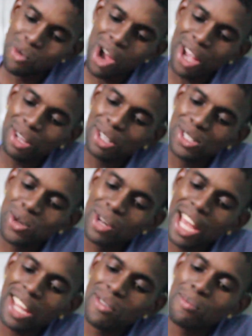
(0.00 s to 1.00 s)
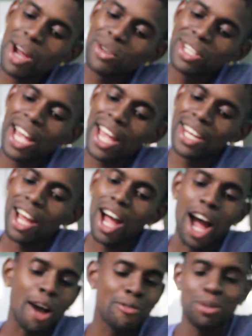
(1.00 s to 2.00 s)
Why? It sound like everybody in Guyana
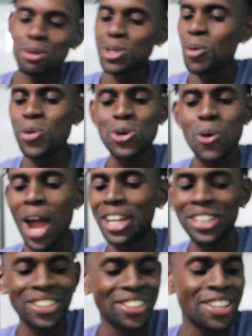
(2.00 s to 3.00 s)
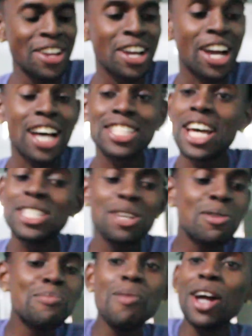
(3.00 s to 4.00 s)
have to do something with whining. Cause I see
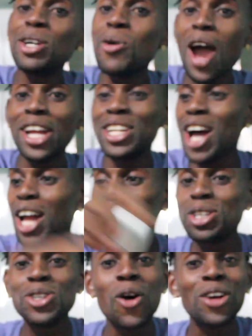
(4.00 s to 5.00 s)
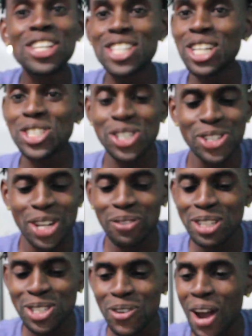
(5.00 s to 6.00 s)
everybody whining. All the youngest children
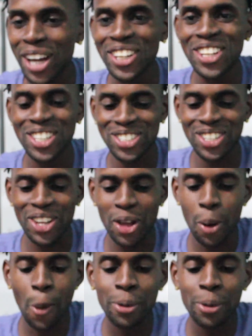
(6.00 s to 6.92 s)
me see whining yesterday.